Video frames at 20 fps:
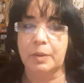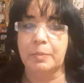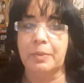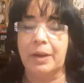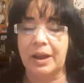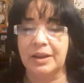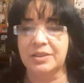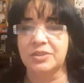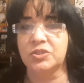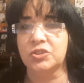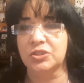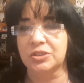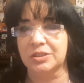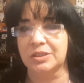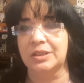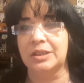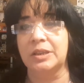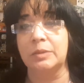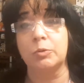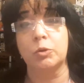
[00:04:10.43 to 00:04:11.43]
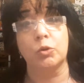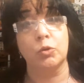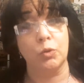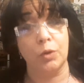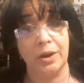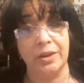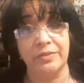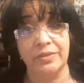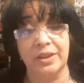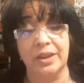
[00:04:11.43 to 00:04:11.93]
my body's just going to keep
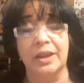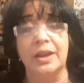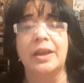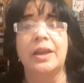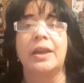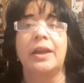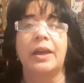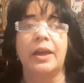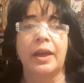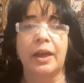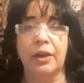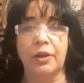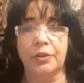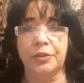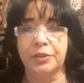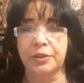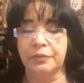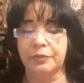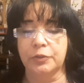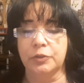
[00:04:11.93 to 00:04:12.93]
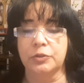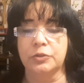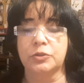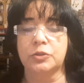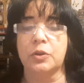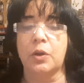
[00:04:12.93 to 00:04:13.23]
craving healthy foods.